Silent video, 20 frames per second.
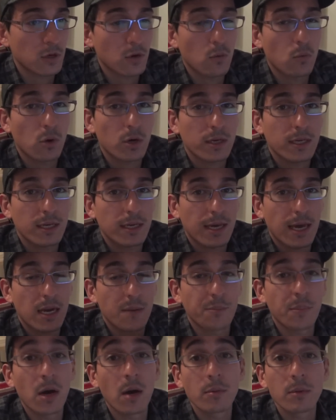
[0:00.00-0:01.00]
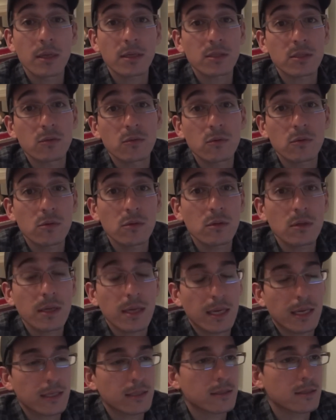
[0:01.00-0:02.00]
working at a public school
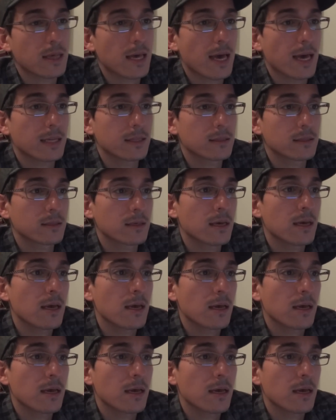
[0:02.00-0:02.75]
is that